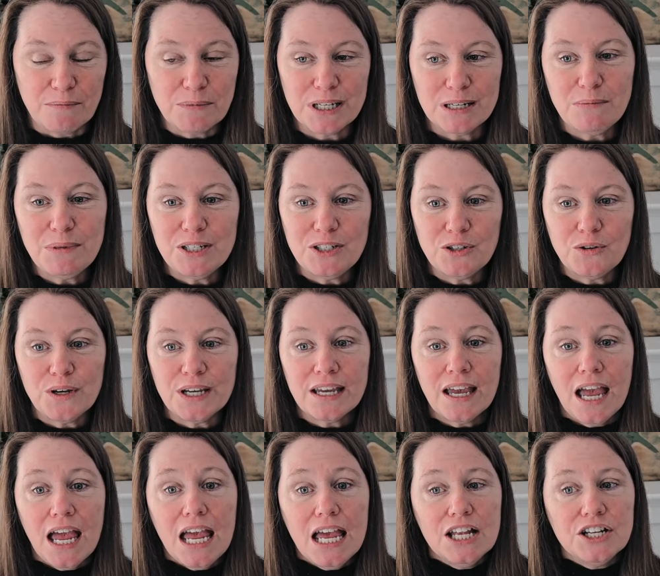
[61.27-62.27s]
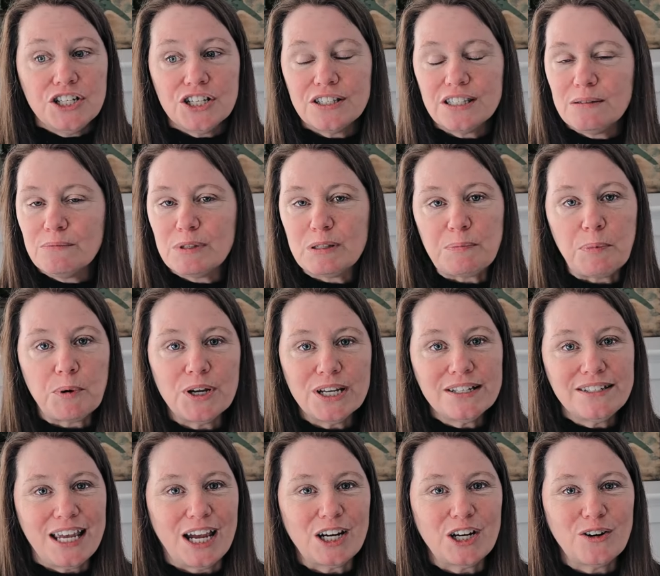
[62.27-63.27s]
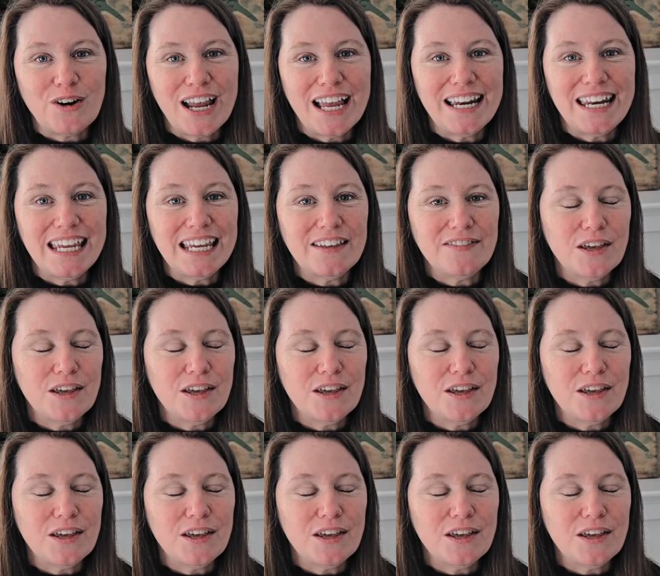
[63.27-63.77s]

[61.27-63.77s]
I'm going to be doing just some spring decorating,